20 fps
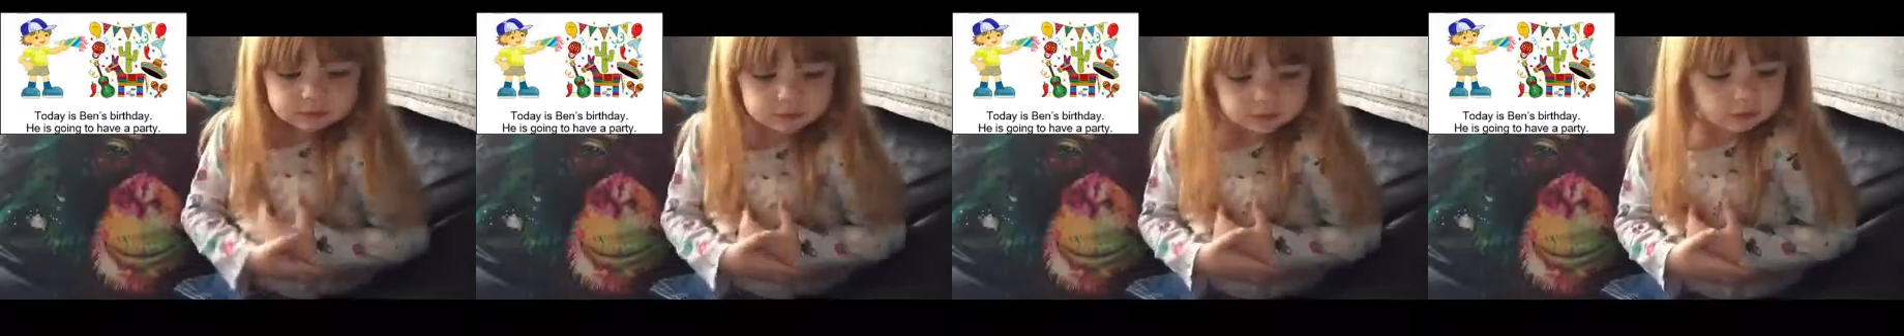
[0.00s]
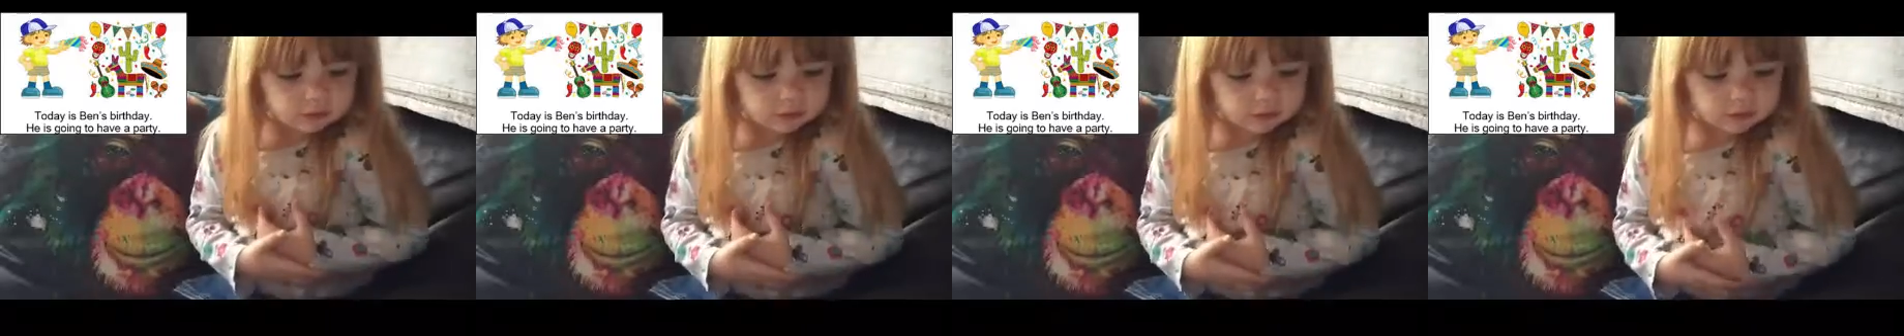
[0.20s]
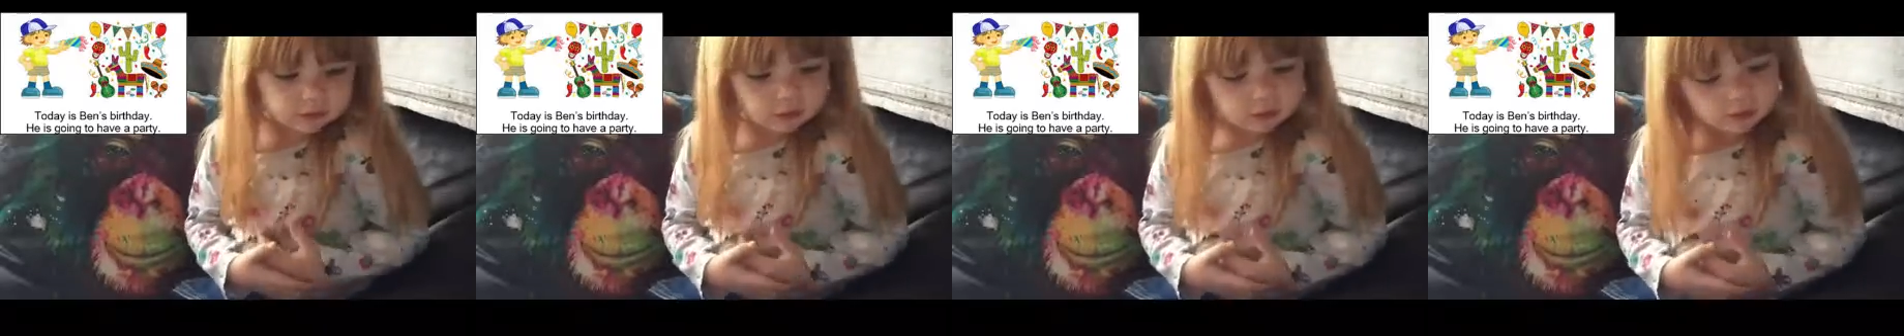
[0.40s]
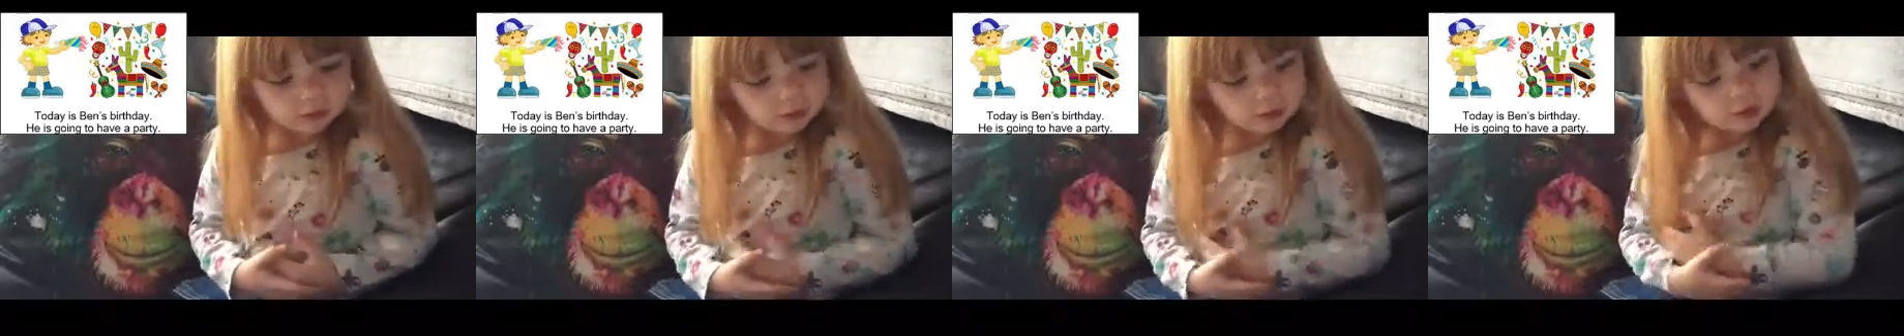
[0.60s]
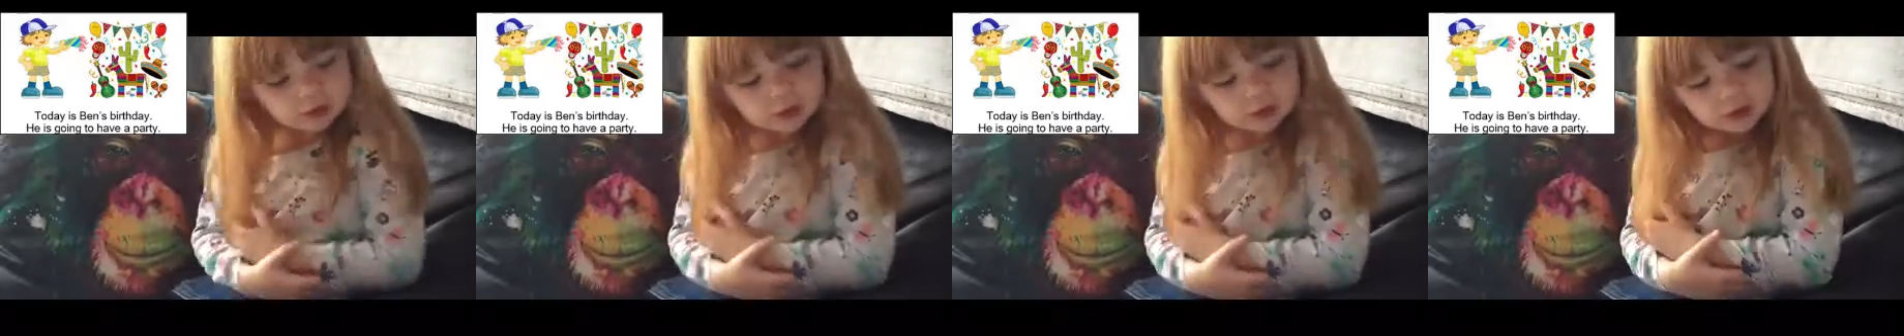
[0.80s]

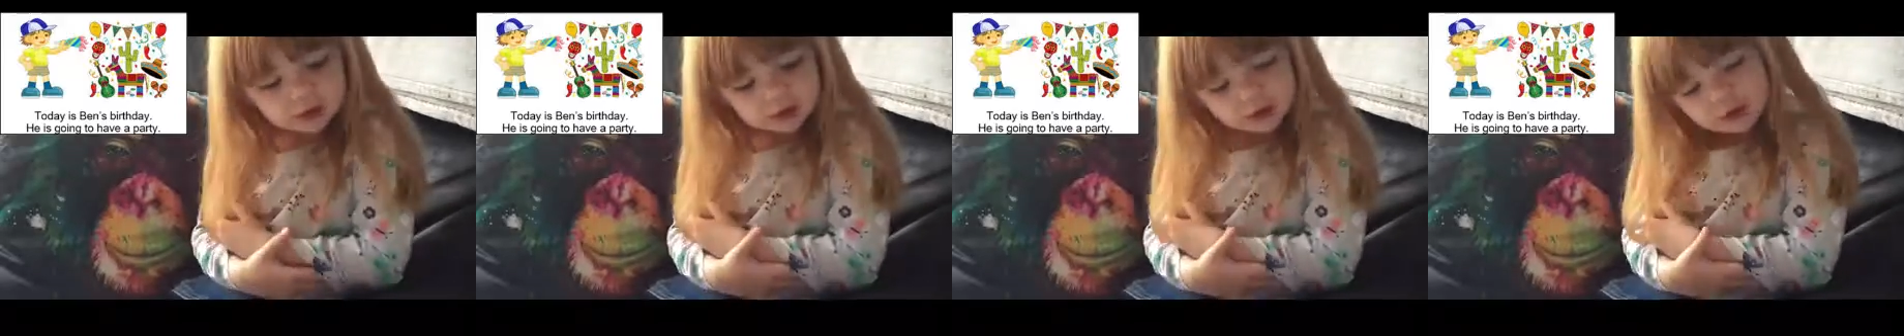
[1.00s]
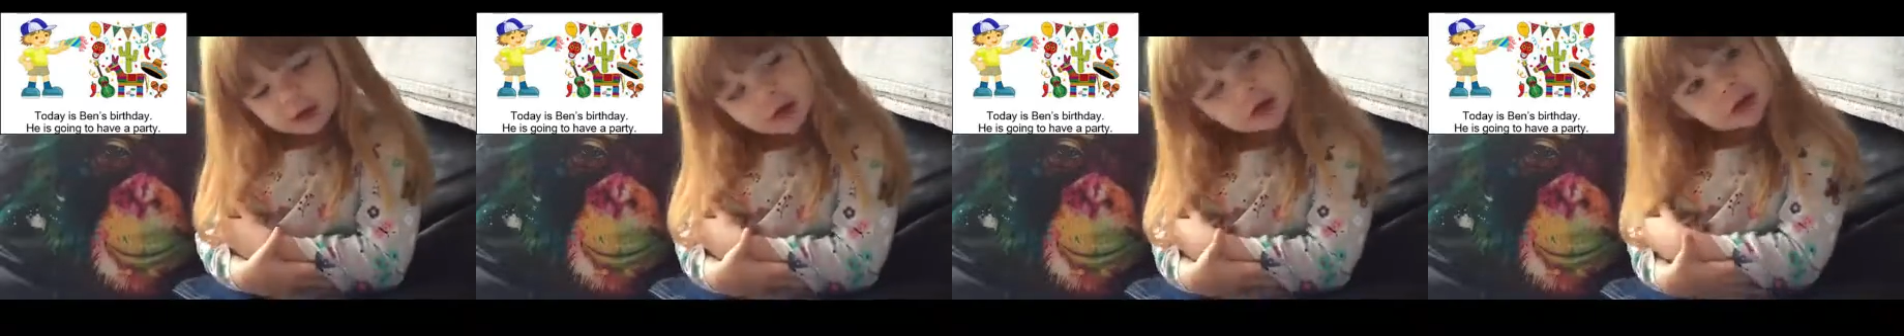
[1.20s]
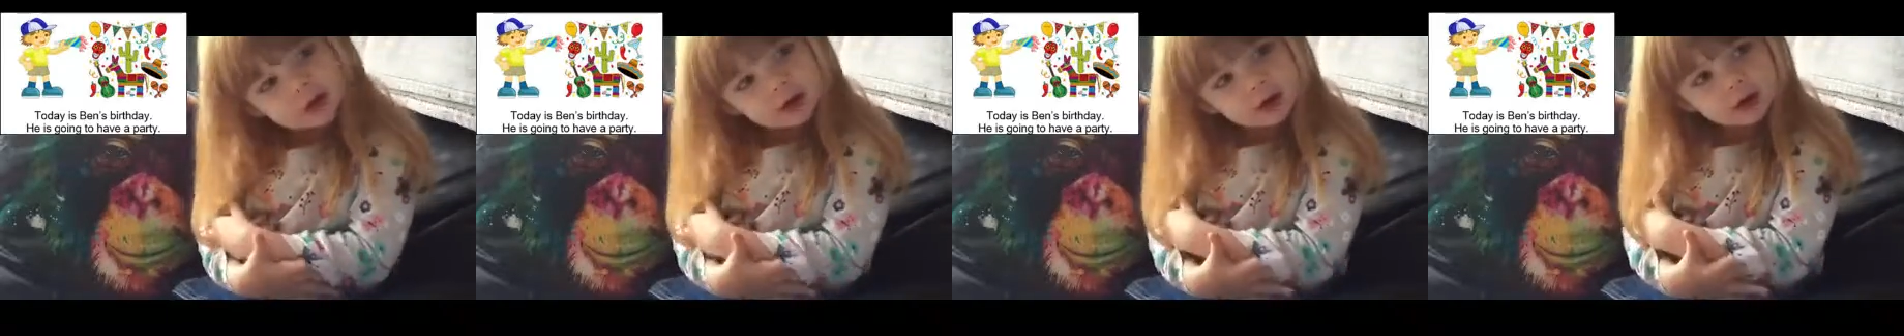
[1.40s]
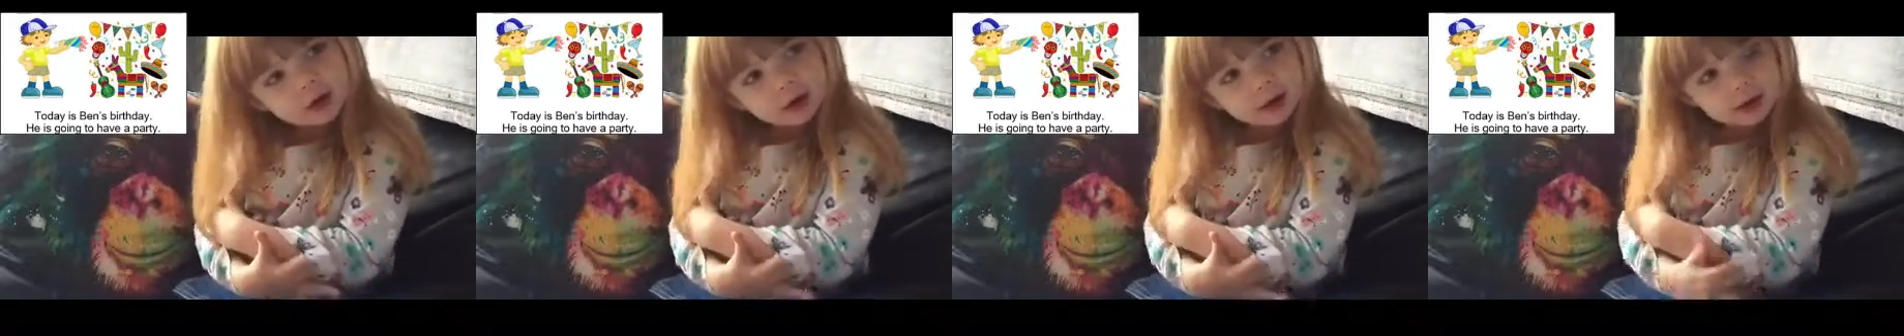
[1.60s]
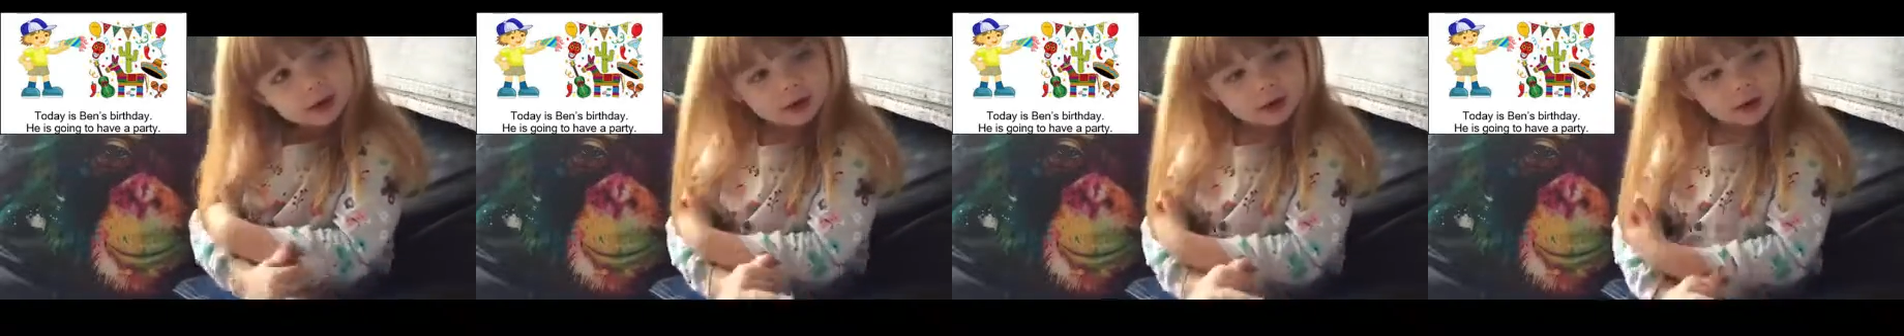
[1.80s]
today is Ben's
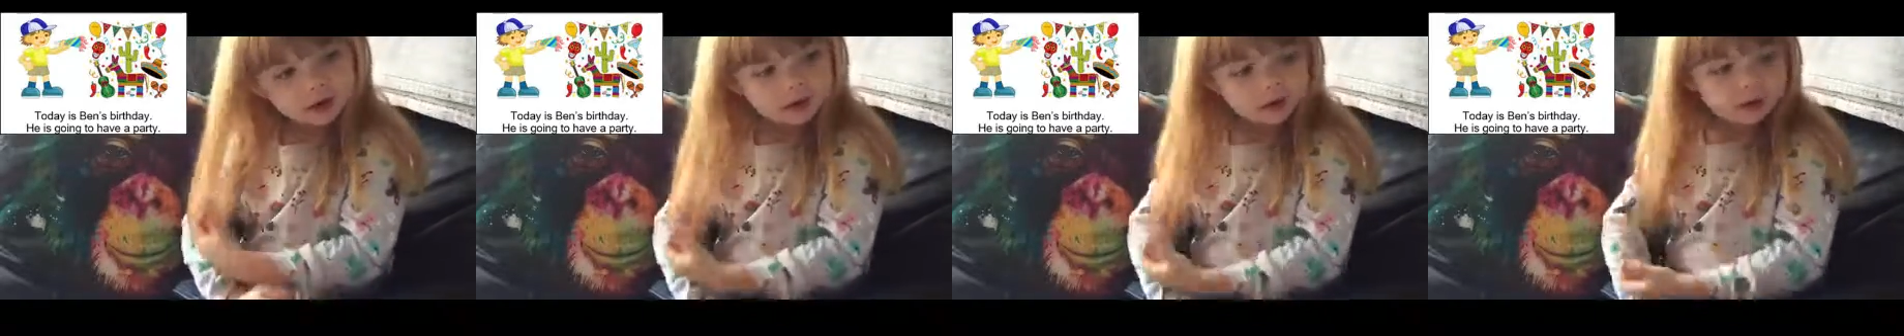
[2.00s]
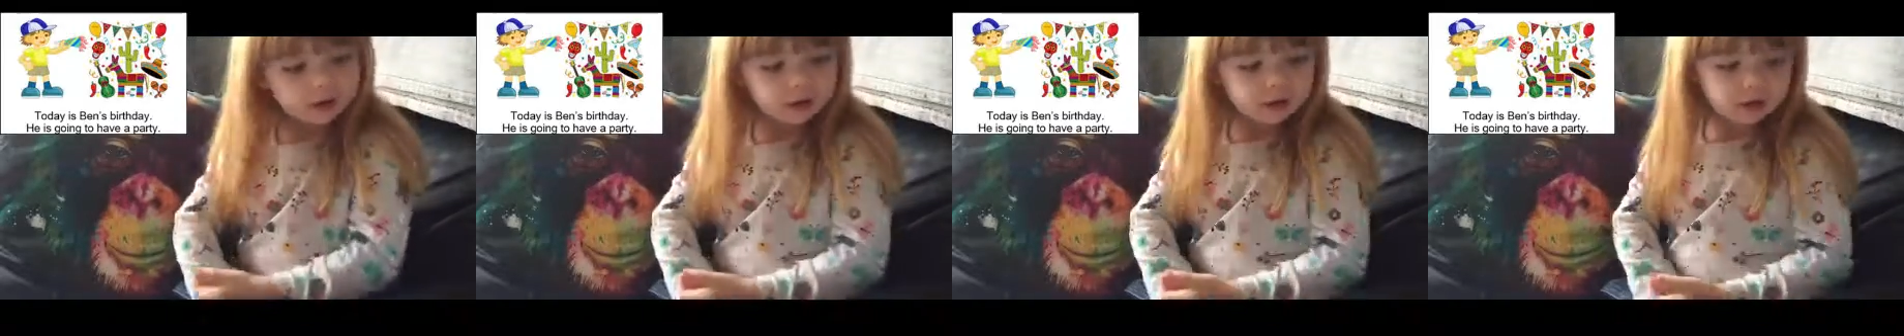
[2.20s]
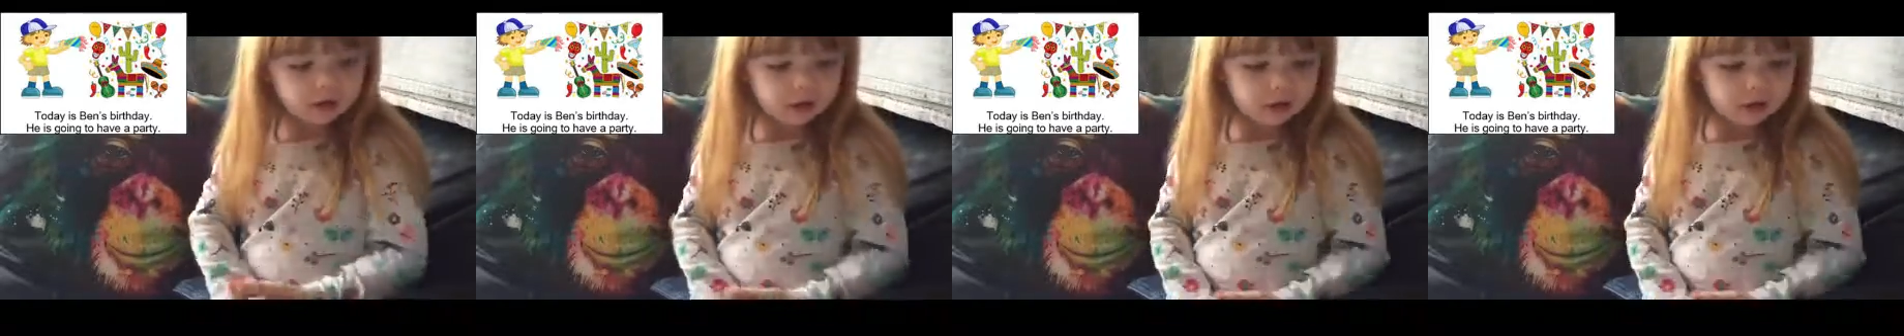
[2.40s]
birthday